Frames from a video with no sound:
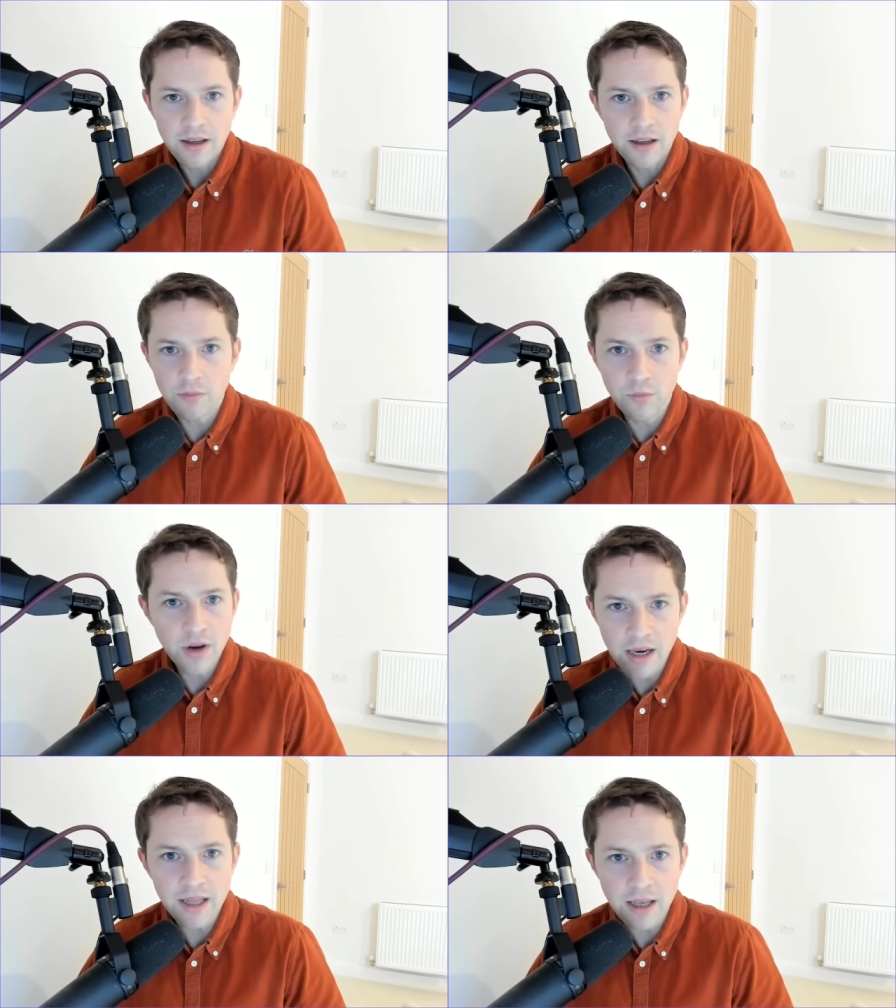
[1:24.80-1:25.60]
It
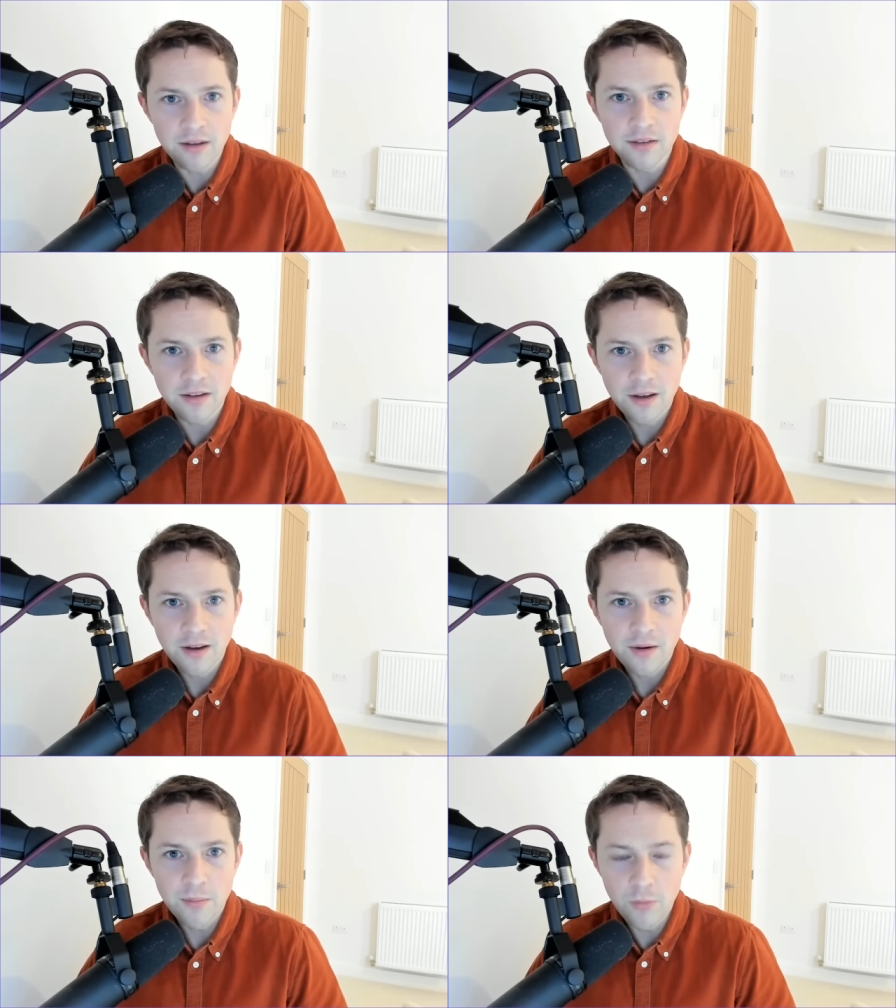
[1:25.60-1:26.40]
really is
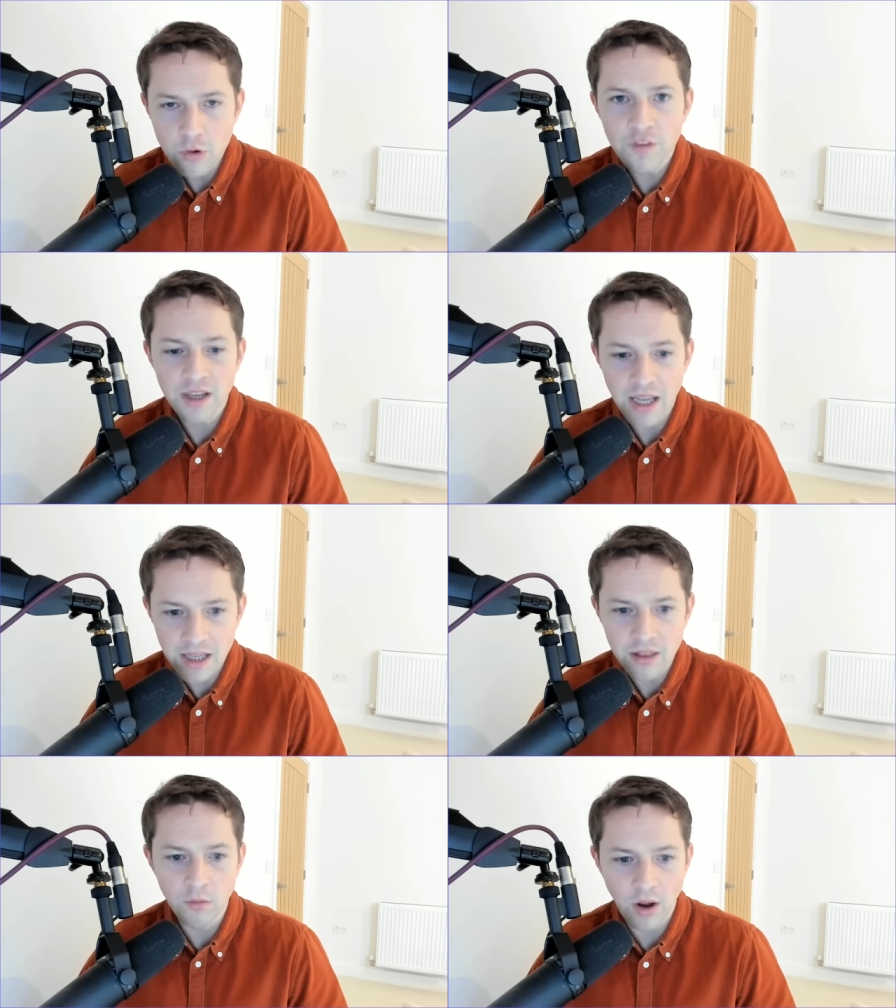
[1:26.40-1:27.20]
moving
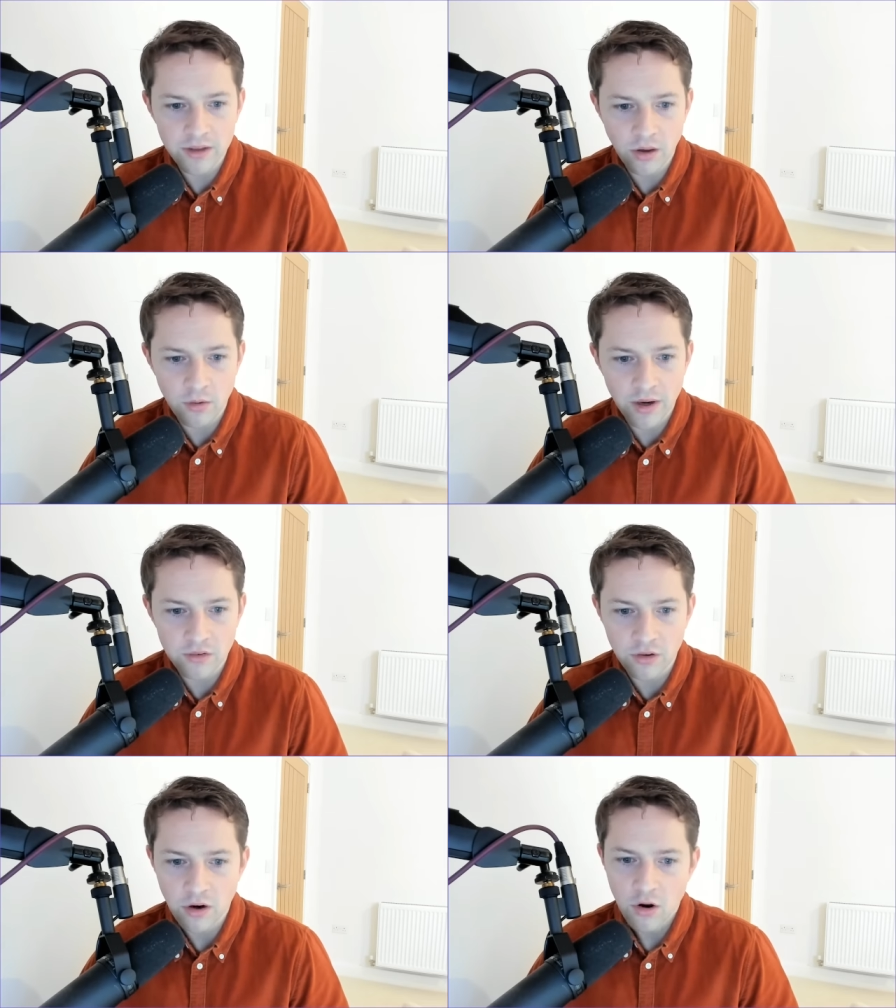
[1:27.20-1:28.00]
in the right
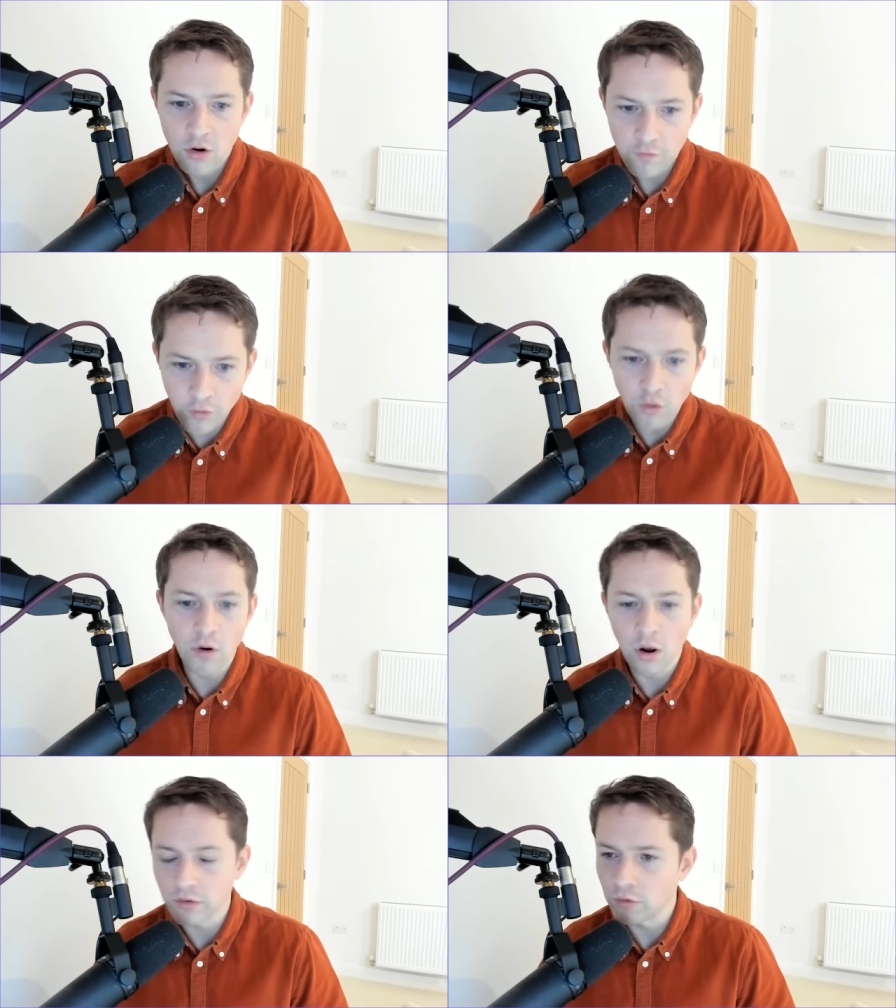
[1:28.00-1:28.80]
direction for
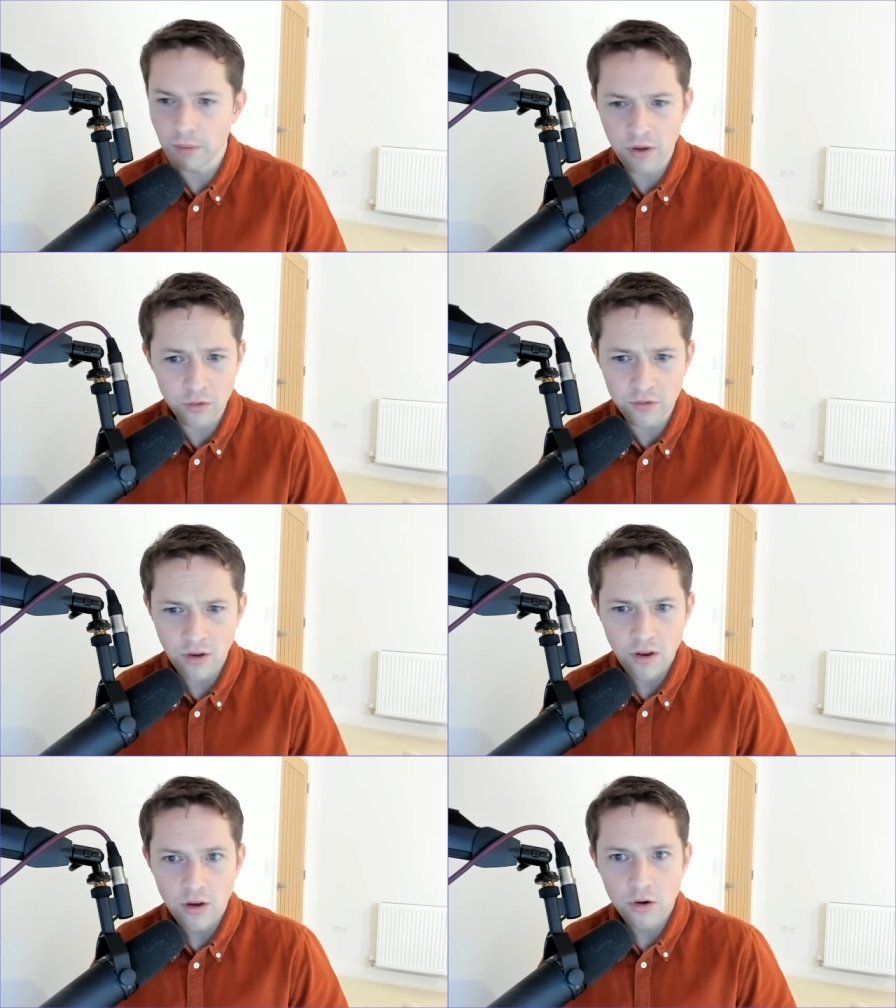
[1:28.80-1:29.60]
Arsenal, because
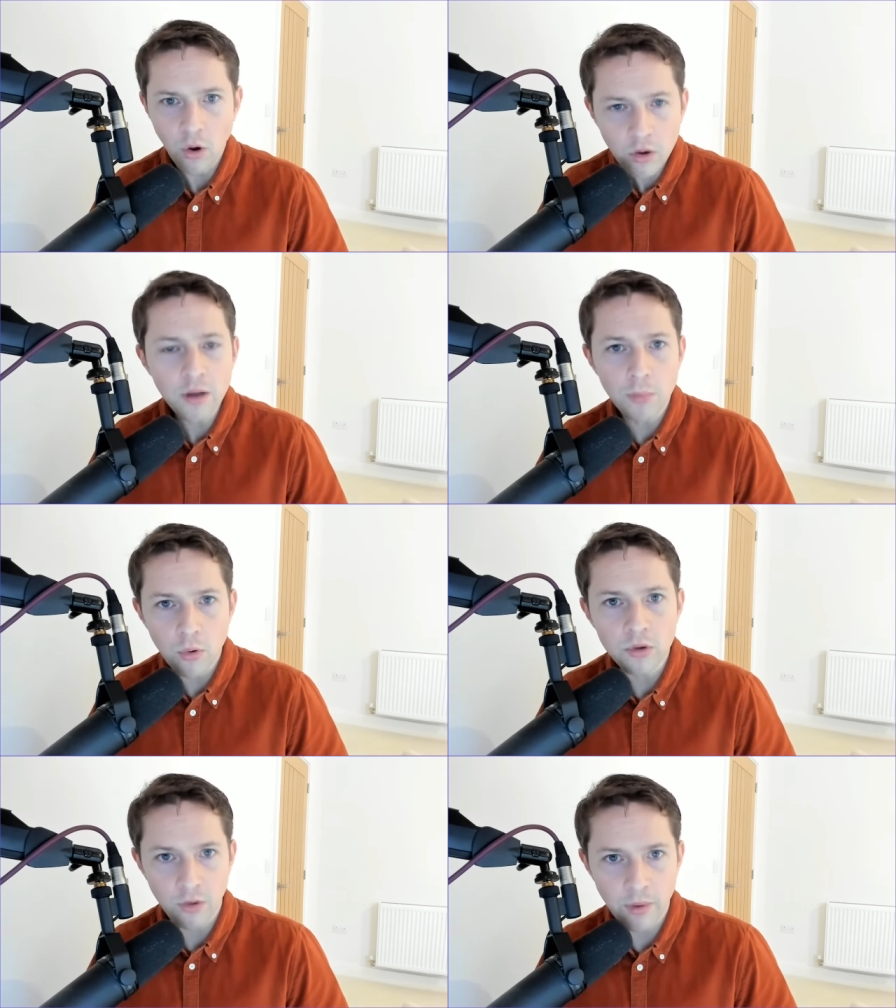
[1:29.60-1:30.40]
knocking
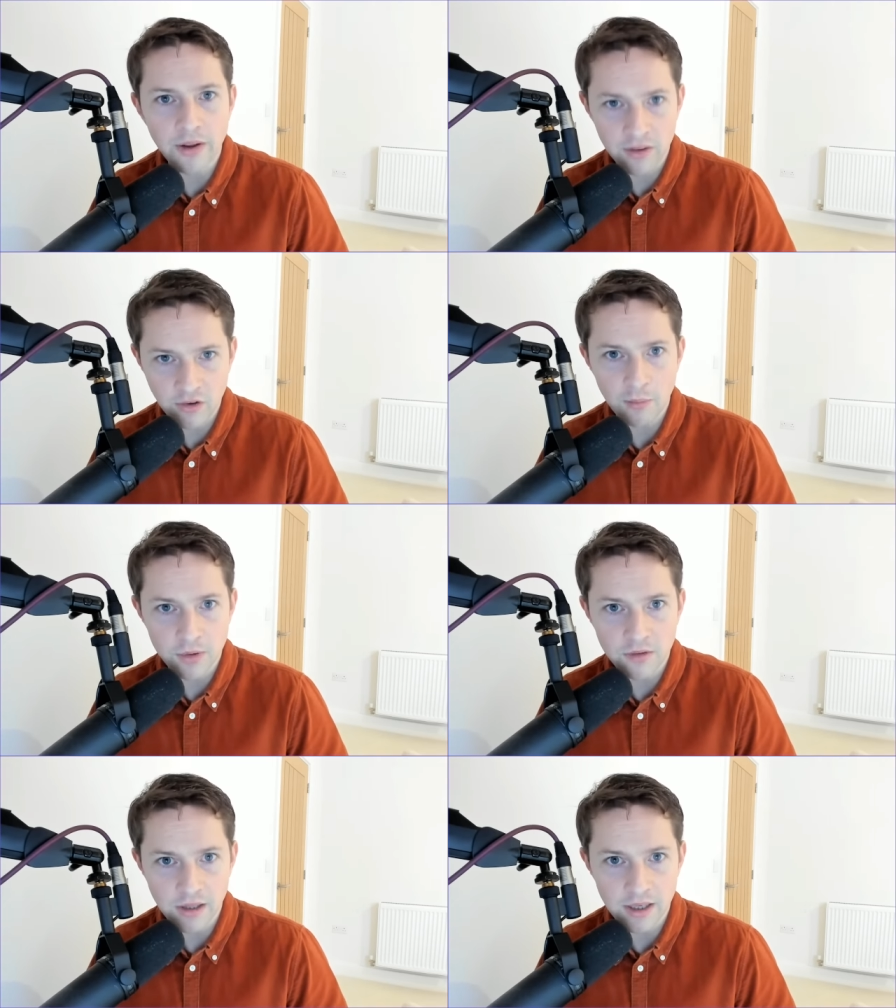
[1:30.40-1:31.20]
Porto out of the
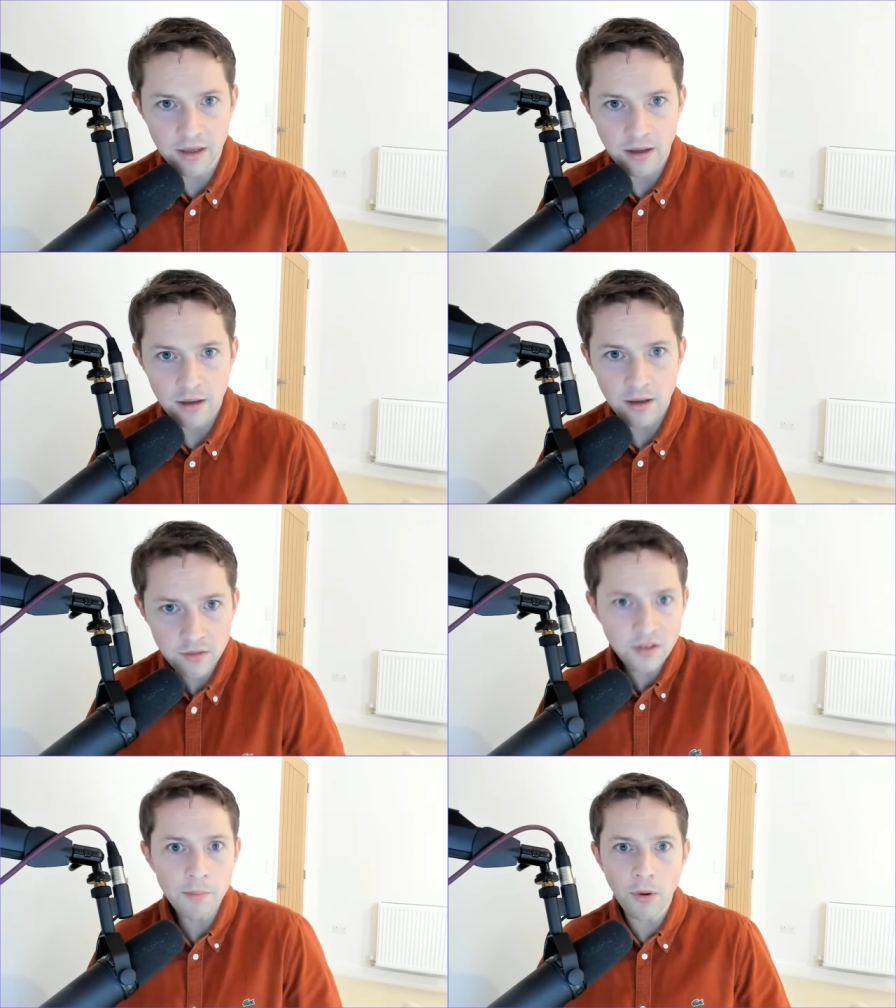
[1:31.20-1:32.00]
Champions League is
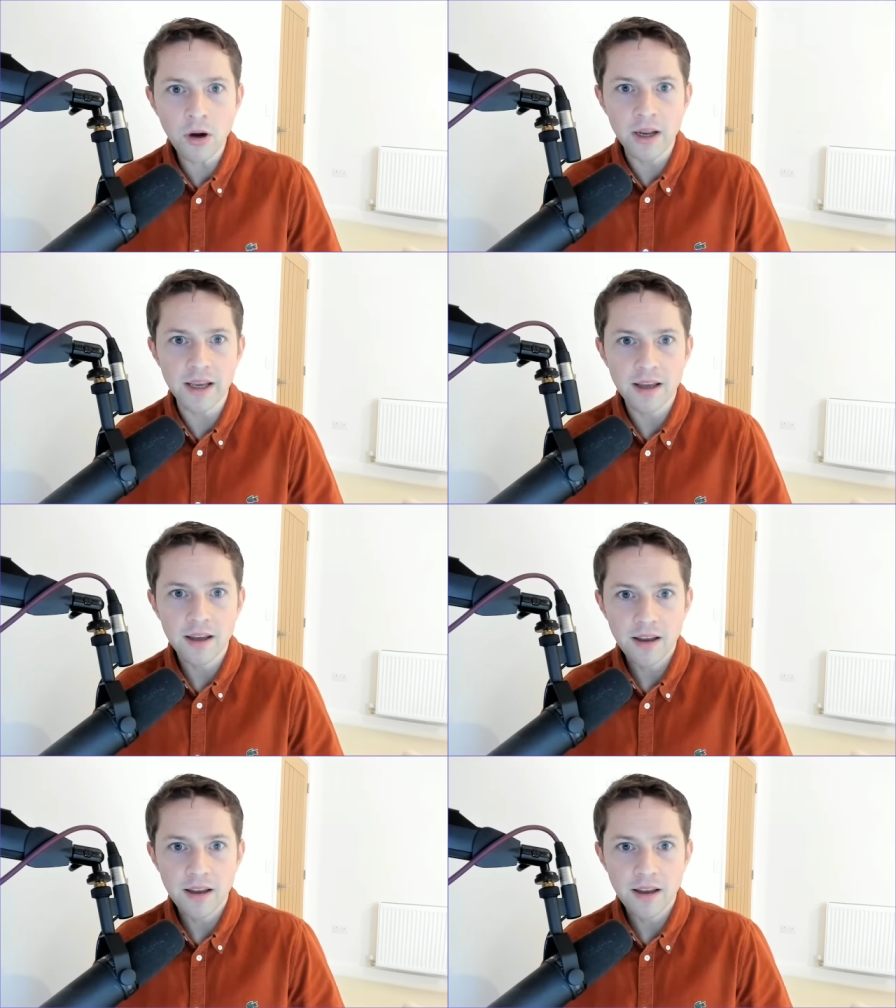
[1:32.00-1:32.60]
symbolic.